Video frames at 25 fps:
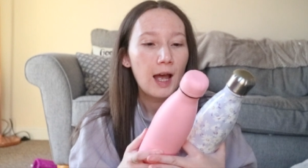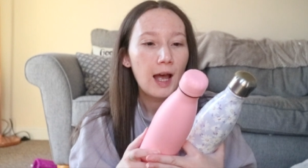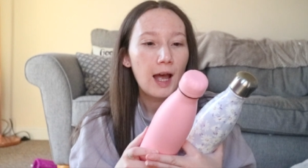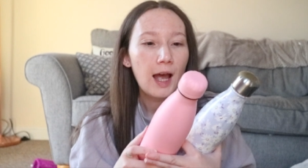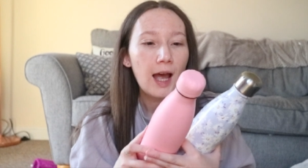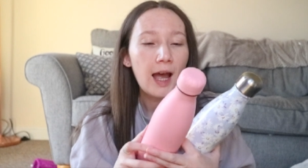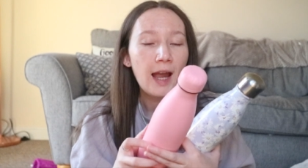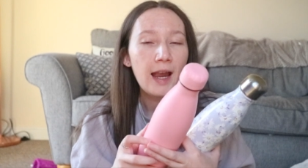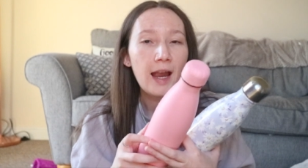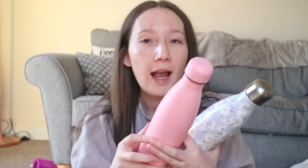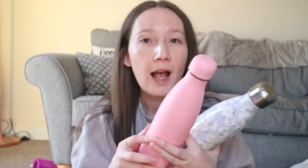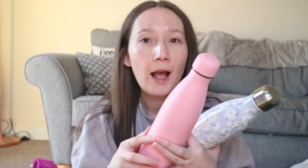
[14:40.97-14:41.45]

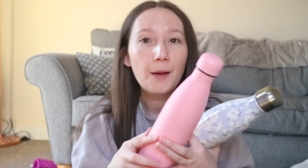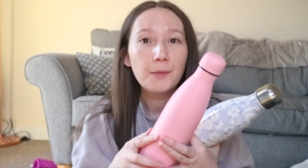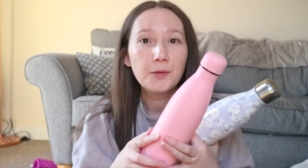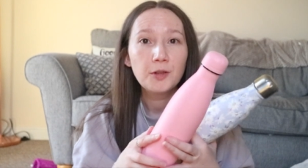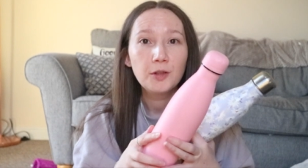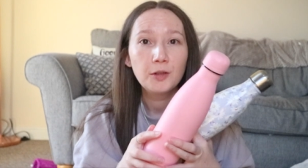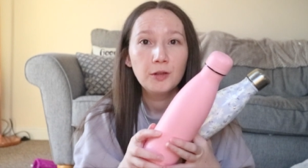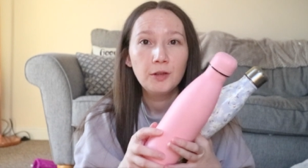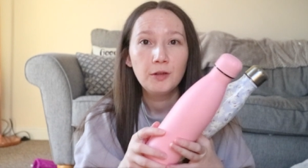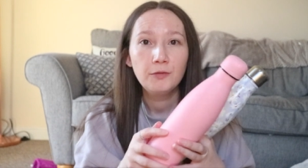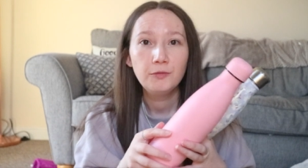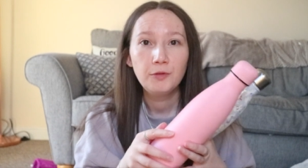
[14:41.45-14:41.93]
I
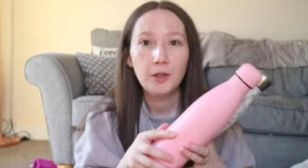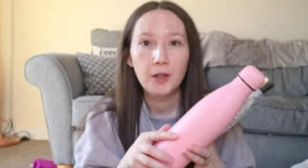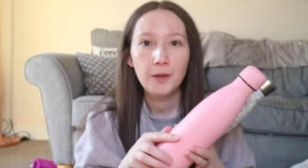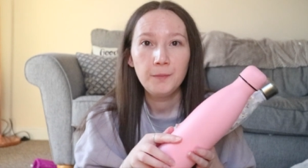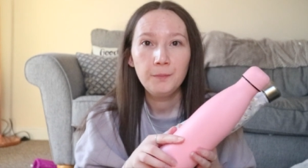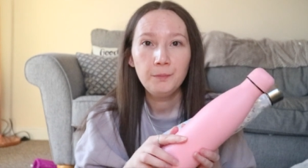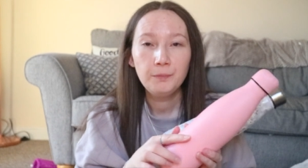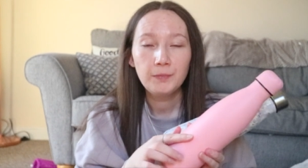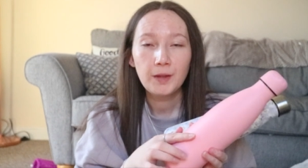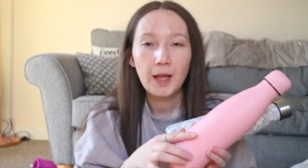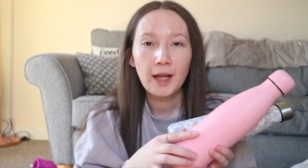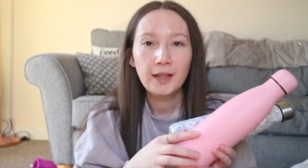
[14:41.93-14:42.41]
absolutely love
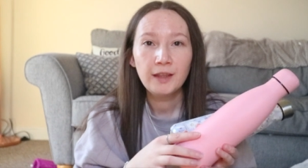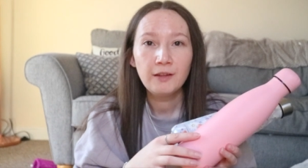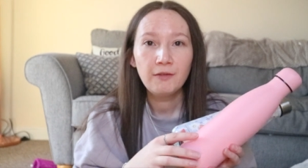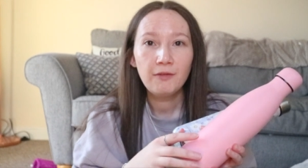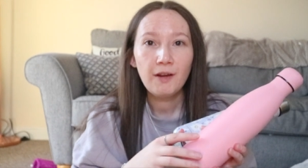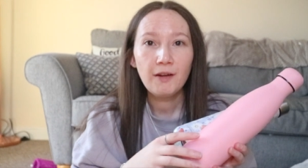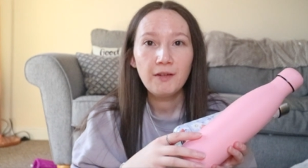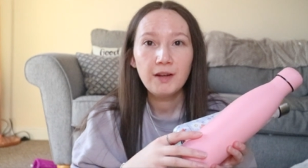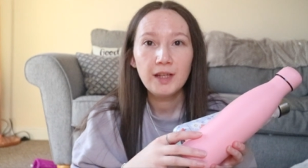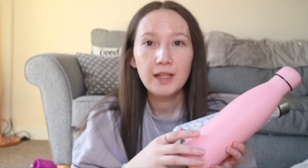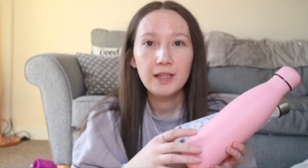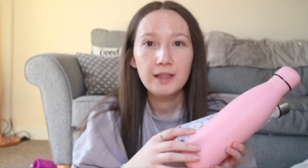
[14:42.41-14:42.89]
them, and they're
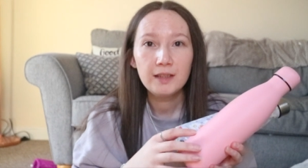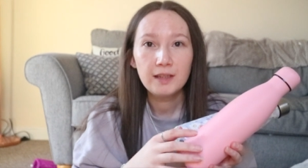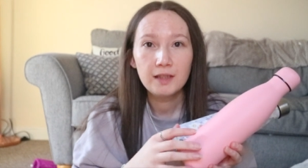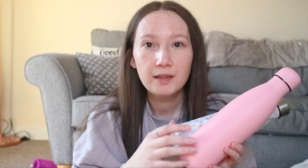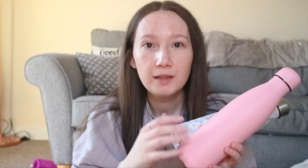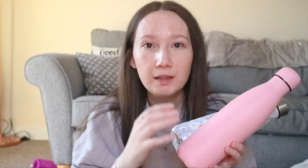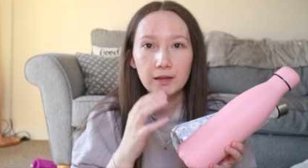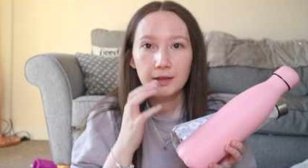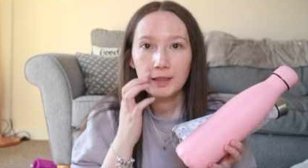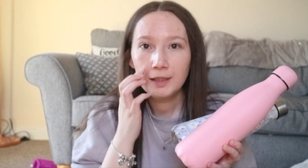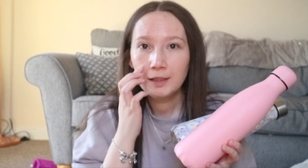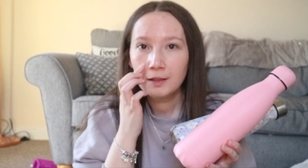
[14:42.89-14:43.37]
very easy
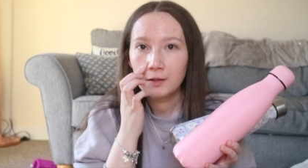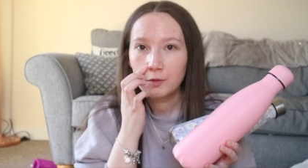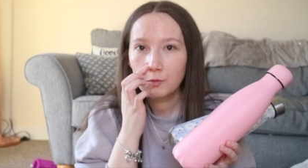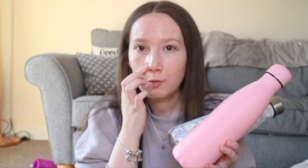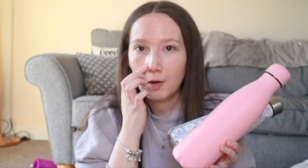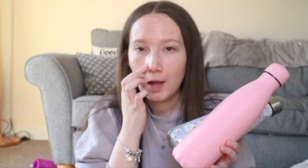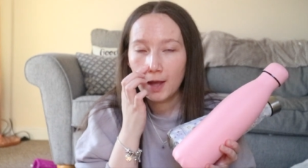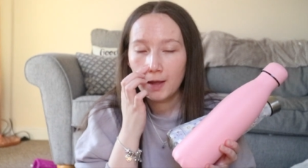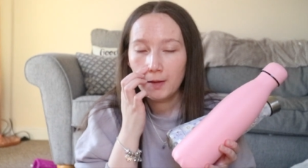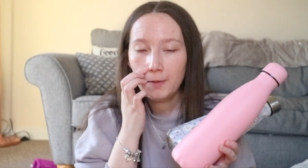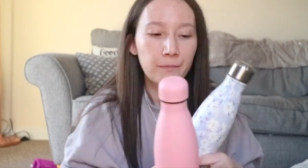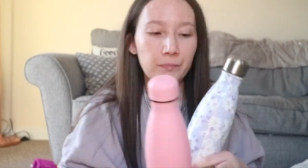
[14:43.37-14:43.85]
to clean as
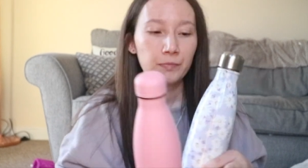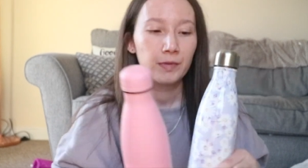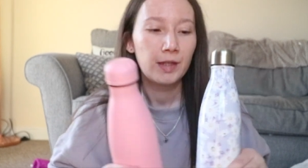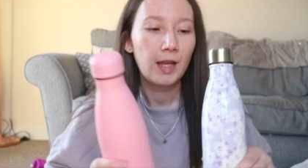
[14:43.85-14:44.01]
well.